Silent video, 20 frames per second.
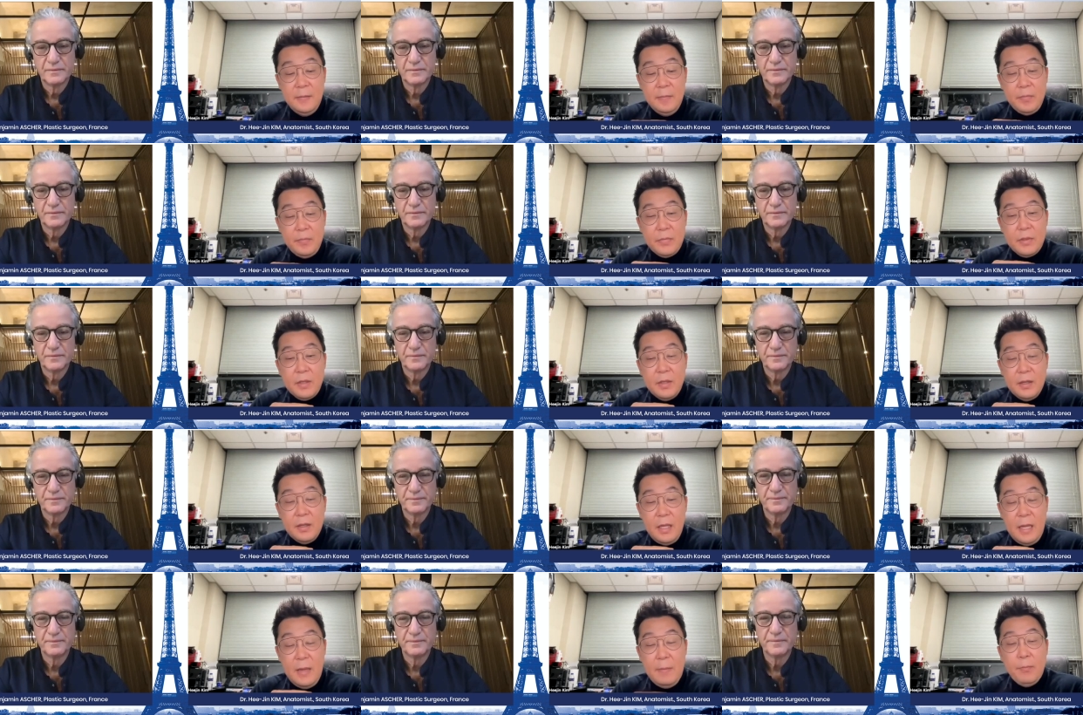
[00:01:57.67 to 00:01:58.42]
Speaker 1: the
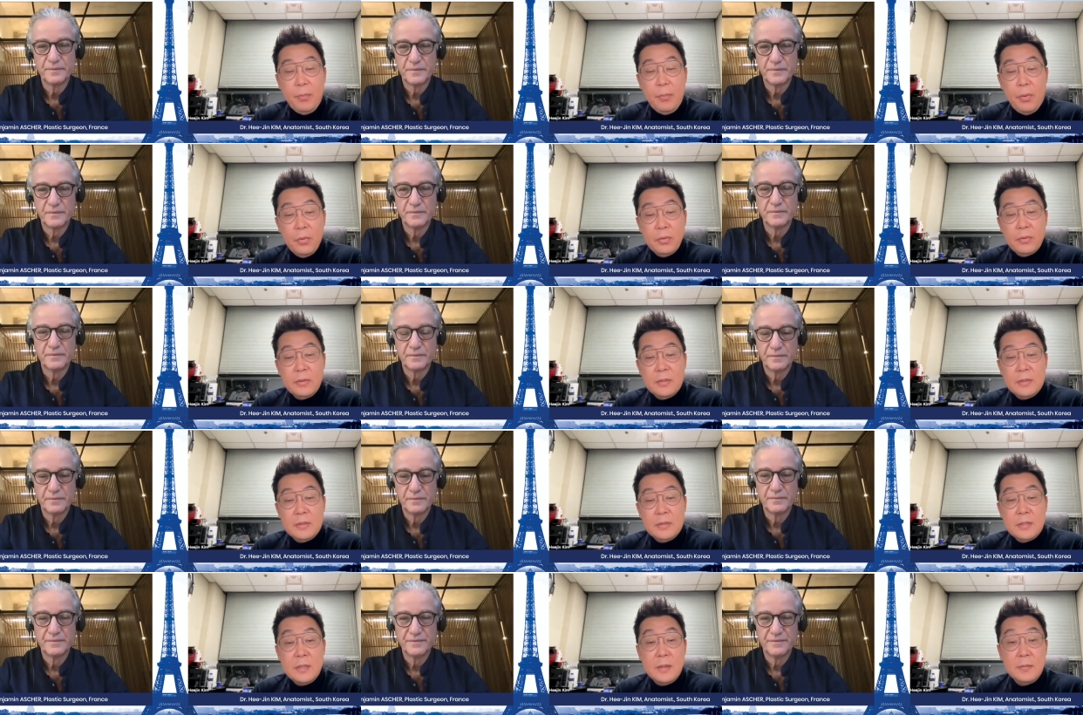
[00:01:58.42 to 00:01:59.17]
importance
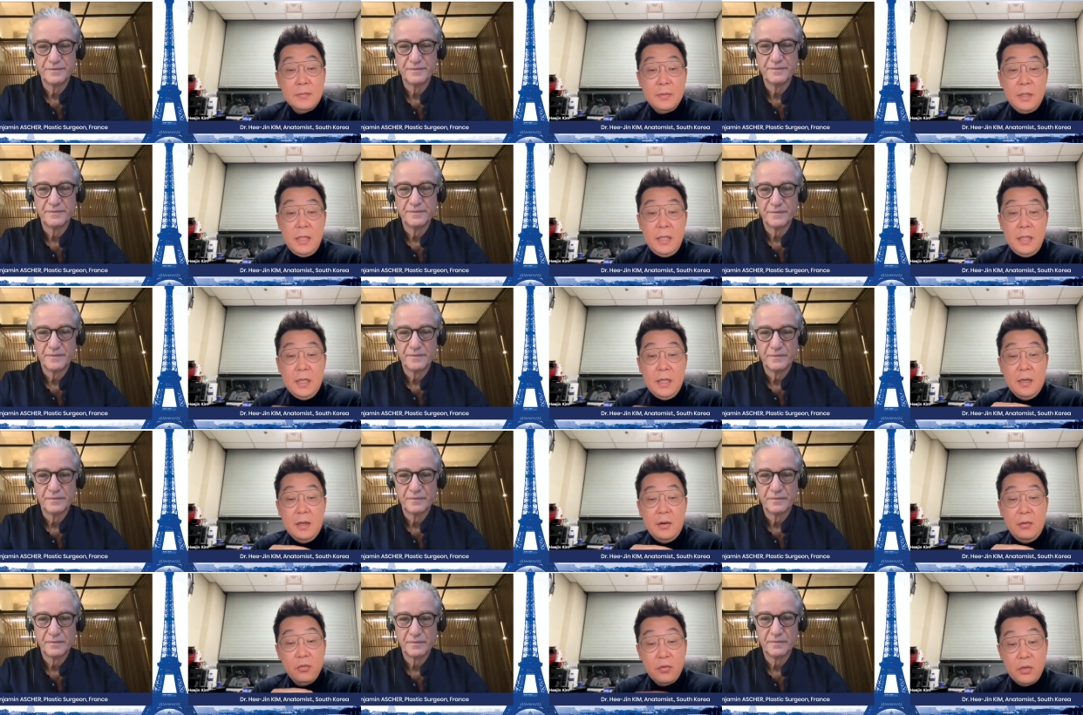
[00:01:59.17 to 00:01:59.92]
of the uh,
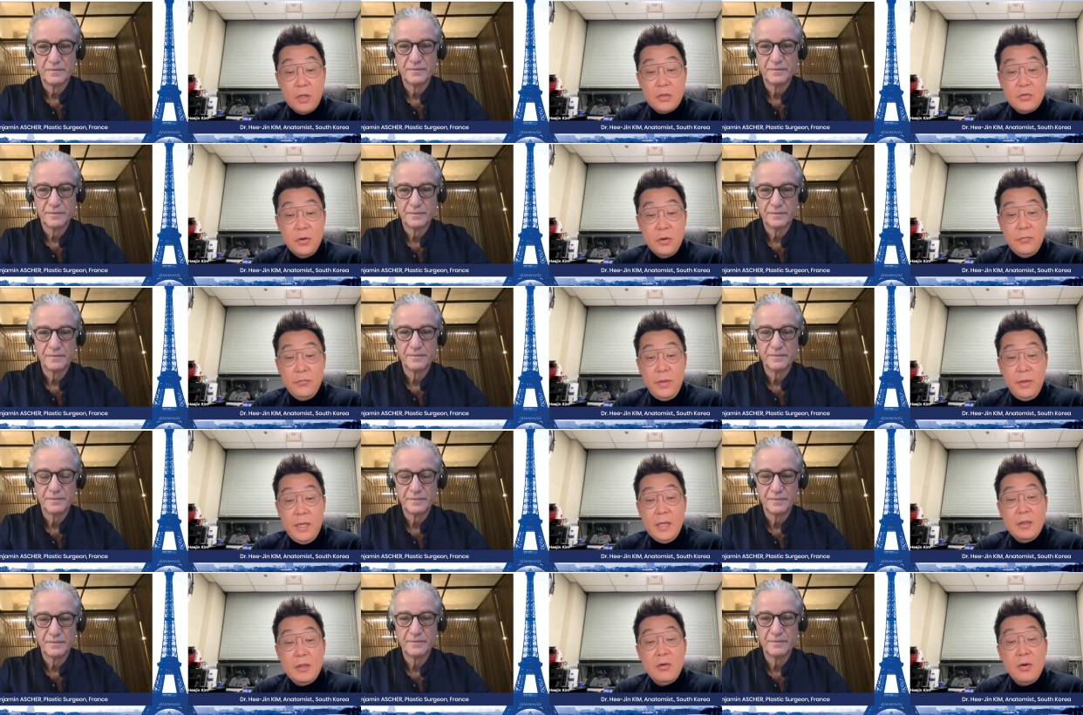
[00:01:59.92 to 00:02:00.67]
ultrasonography
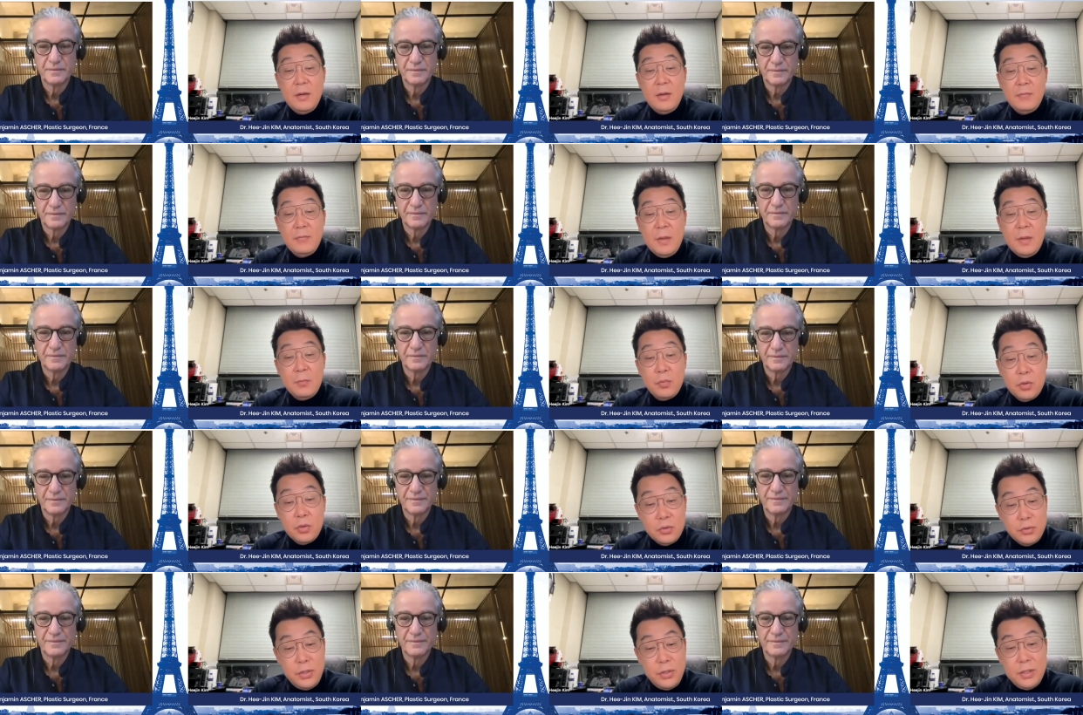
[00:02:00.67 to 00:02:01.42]
integrated breathing
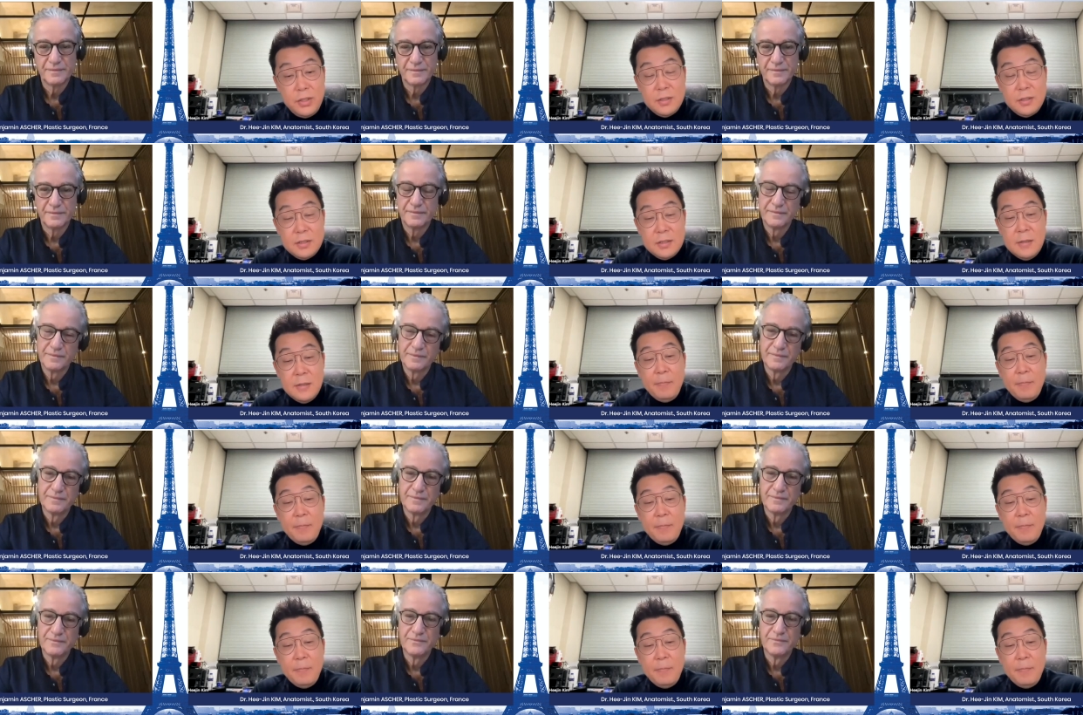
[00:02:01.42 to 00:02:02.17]
procedures,
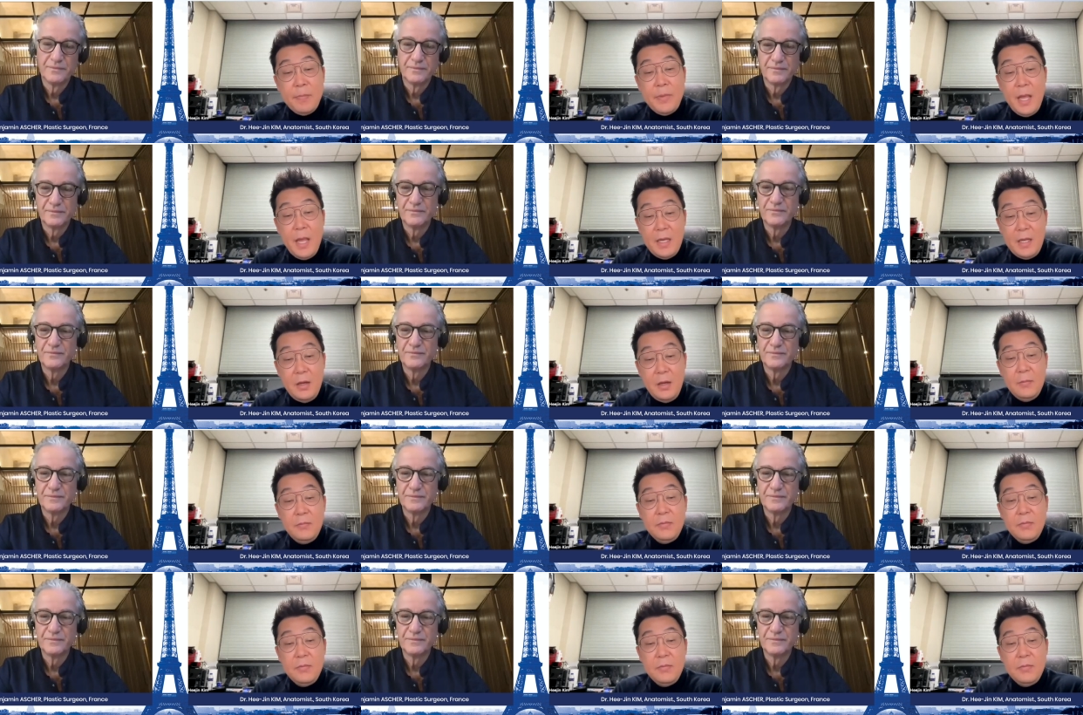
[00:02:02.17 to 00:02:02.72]
and it'll be the